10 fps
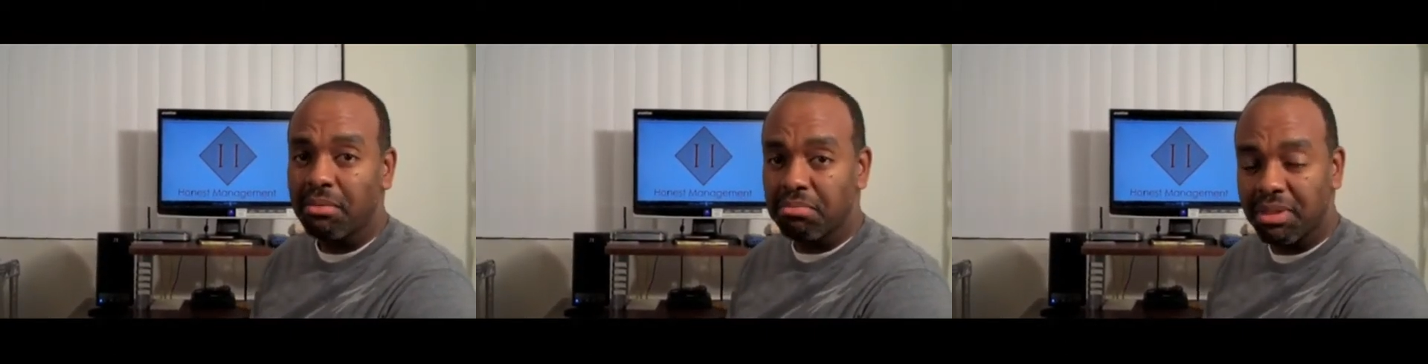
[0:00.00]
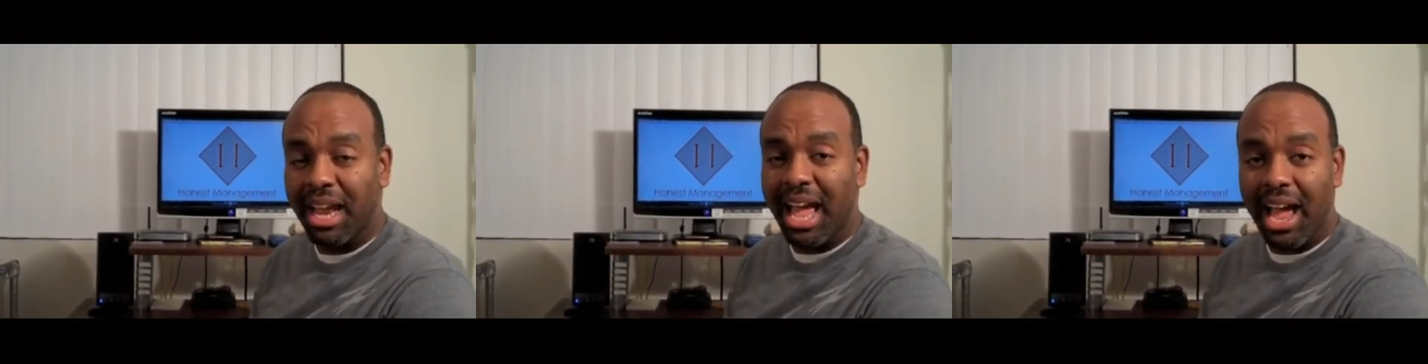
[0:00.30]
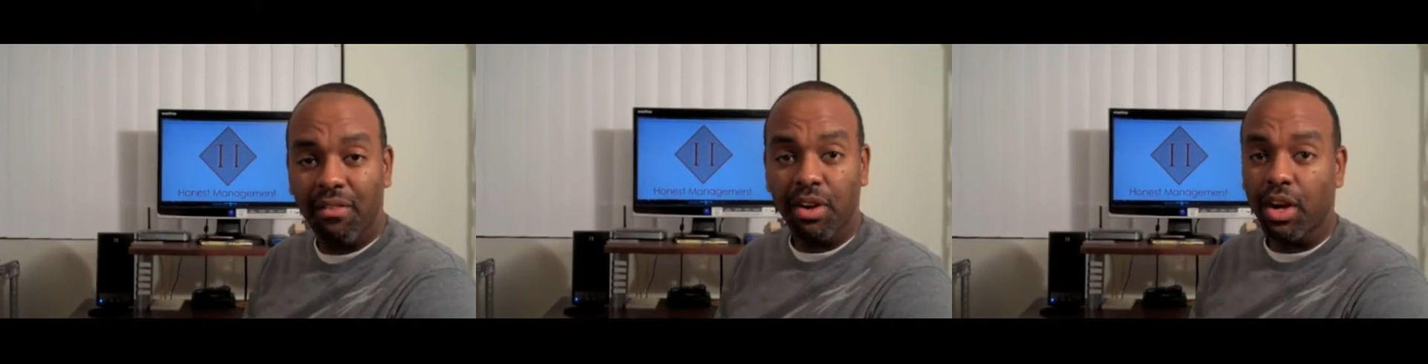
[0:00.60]
but I
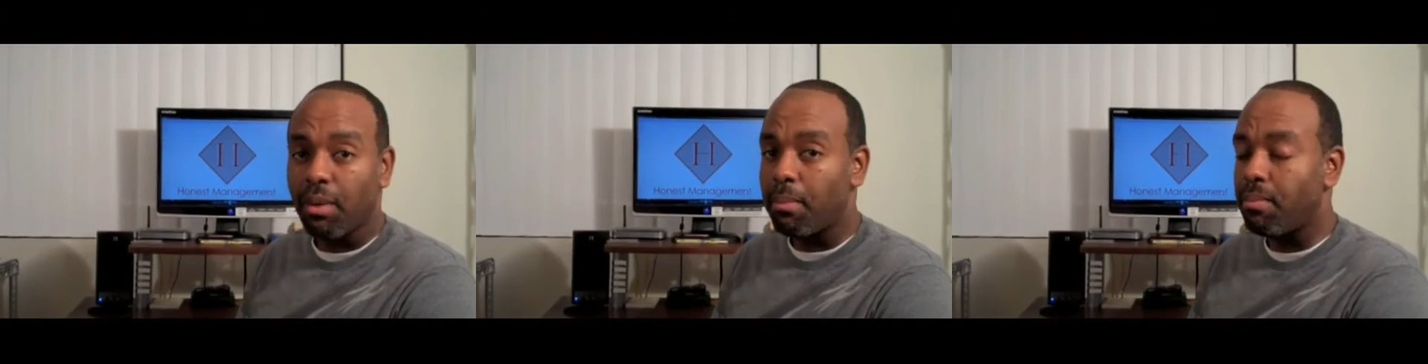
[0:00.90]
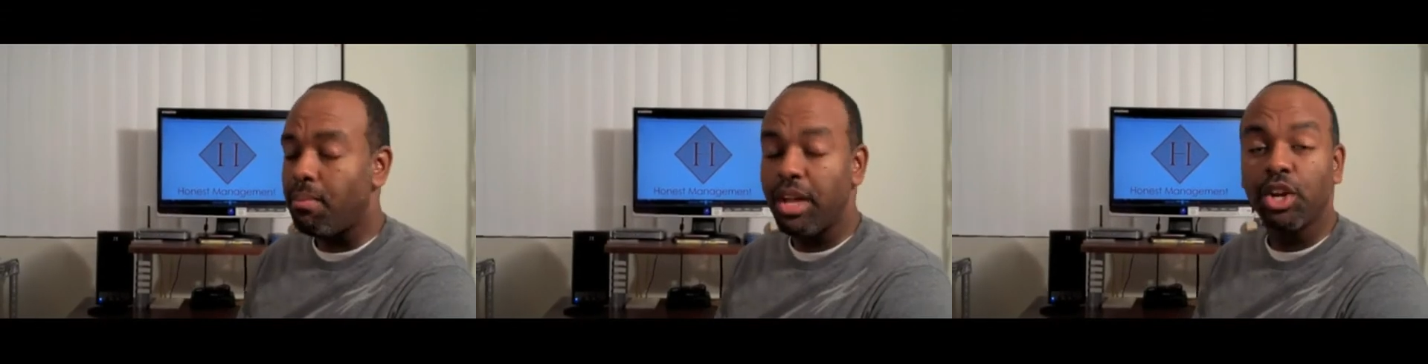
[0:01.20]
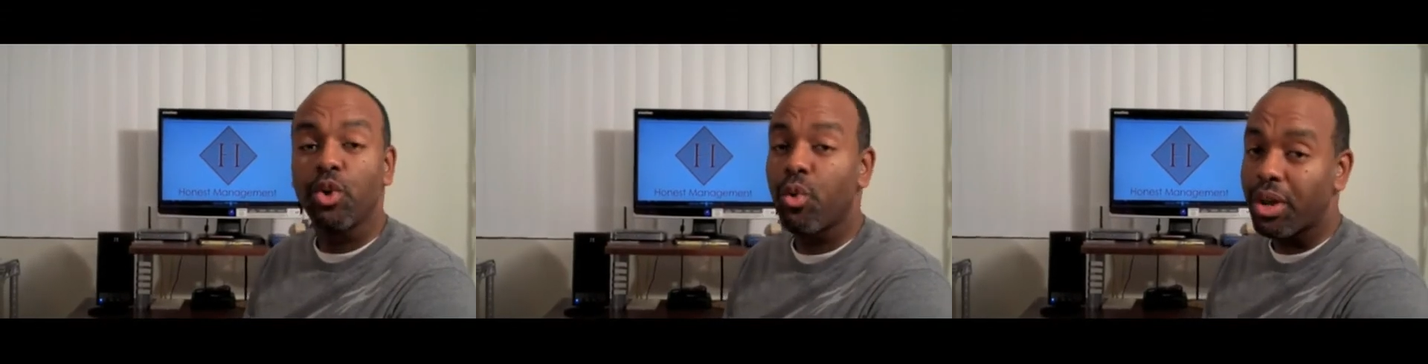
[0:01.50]
have an
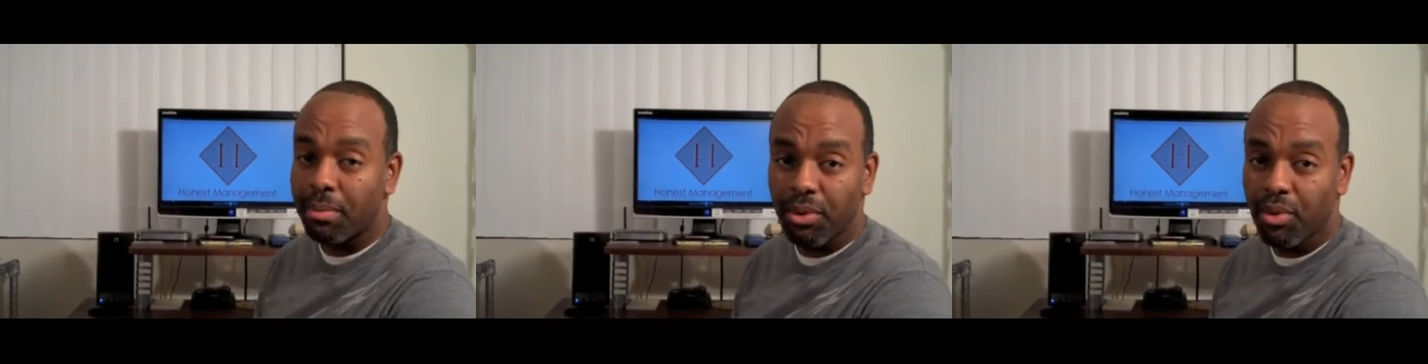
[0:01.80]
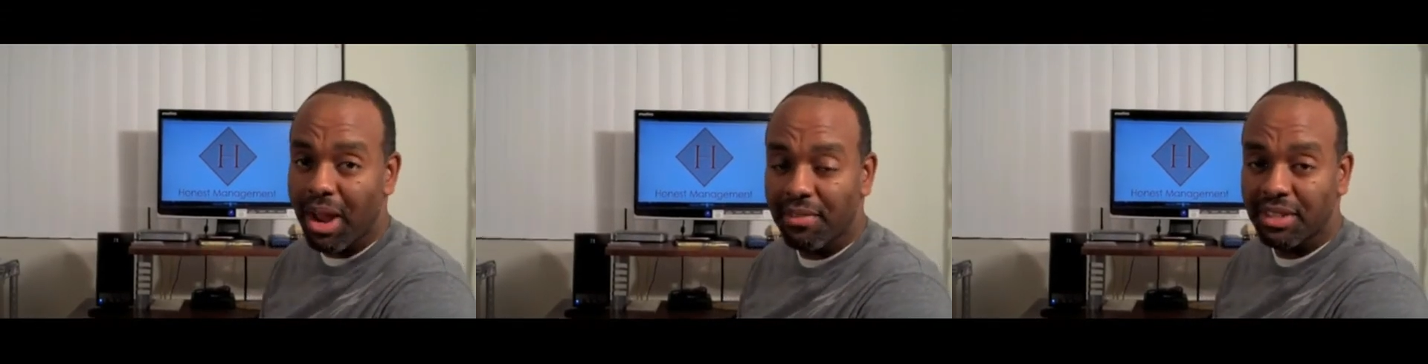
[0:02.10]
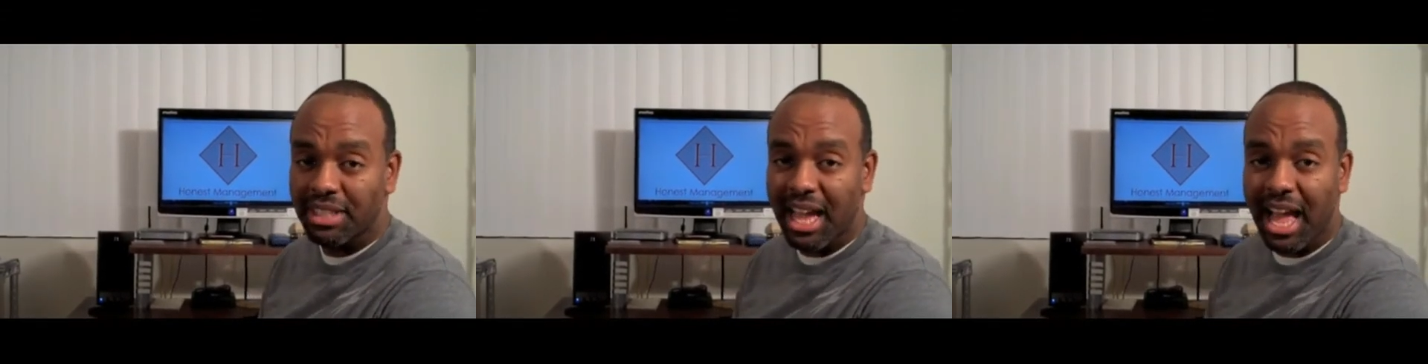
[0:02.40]
incredible
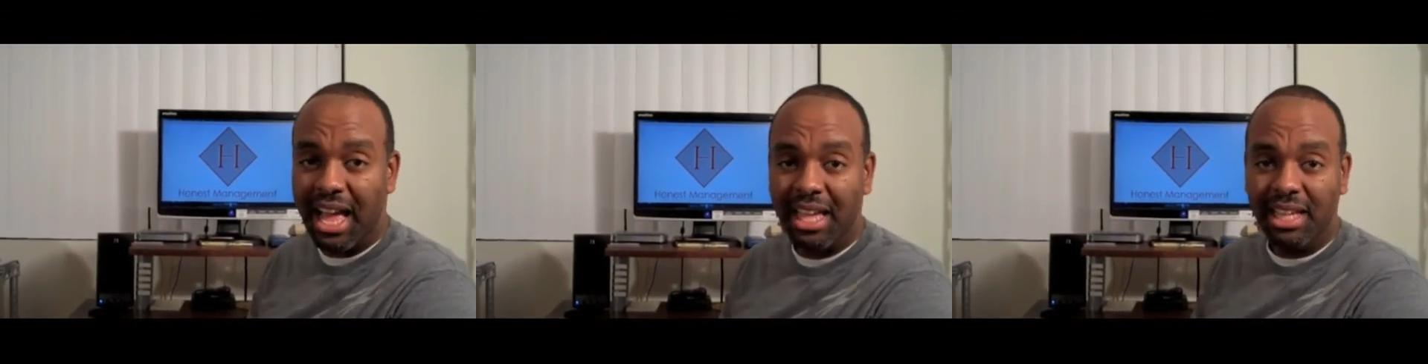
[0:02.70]
graphics guy